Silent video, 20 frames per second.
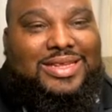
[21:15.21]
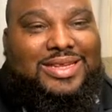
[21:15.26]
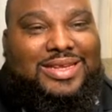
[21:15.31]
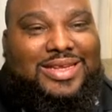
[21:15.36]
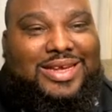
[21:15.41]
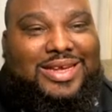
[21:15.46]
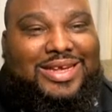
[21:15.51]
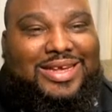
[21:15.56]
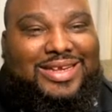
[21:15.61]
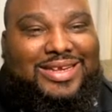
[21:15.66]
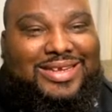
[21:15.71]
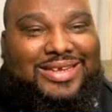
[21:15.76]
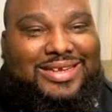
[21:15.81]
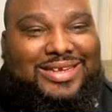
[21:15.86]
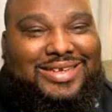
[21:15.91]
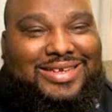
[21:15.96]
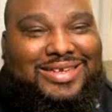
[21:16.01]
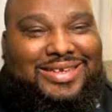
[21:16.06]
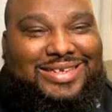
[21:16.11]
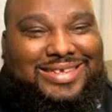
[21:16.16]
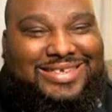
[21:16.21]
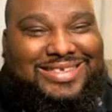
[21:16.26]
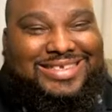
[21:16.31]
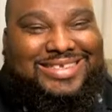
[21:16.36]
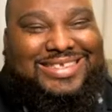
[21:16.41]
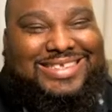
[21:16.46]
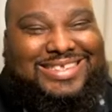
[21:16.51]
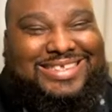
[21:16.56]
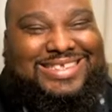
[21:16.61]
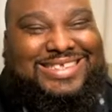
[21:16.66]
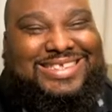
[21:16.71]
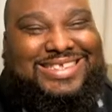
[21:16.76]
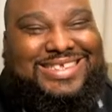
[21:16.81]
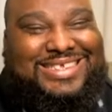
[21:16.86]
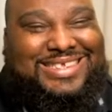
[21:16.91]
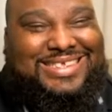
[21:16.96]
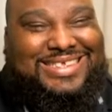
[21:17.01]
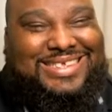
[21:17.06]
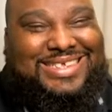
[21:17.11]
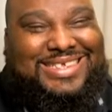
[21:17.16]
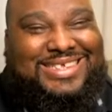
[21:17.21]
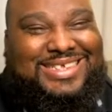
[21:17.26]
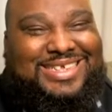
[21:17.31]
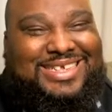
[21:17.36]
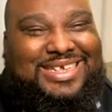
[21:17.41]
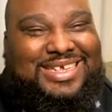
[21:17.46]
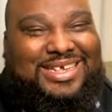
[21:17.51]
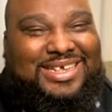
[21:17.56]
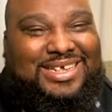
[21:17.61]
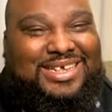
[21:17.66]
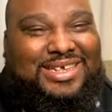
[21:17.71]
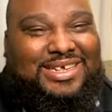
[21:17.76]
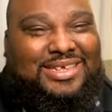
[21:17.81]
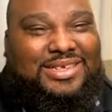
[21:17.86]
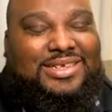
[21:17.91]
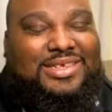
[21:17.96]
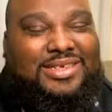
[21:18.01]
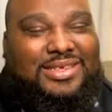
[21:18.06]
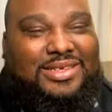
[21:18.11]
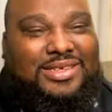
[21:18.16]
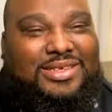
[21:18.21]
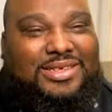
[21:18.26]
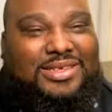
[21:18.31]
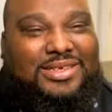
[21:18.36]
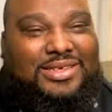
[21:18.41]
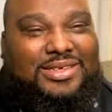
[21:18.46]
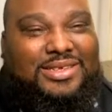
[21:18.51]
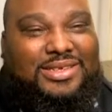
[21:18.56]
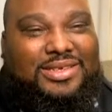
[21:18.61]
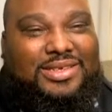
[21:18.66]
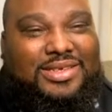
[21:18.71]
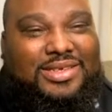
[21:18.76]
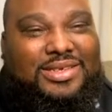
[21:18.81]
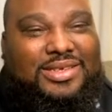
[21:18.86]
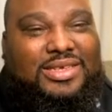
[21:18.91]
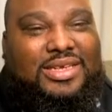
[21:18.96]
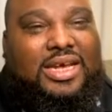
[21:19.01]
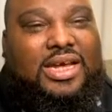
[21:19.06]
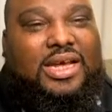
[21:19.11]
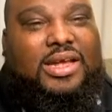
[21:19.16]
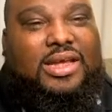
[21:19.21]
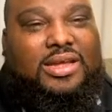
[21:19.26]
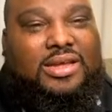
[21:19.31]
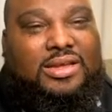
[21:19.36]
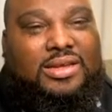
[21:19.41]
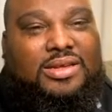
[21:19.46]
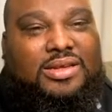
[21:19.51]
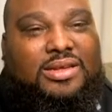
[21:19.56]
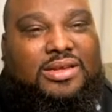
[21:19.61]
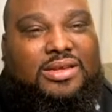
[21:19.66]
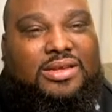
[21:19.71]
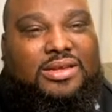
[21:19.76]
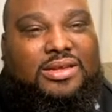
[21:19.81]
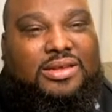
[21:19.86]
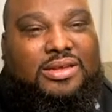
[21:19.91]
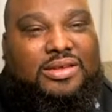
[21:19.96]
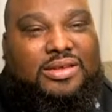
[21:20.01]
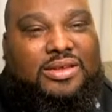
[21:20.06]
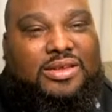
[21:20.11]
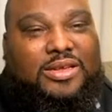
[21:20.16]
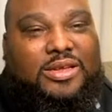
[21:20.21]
one up until the third quarter starts. Is it snowing up there?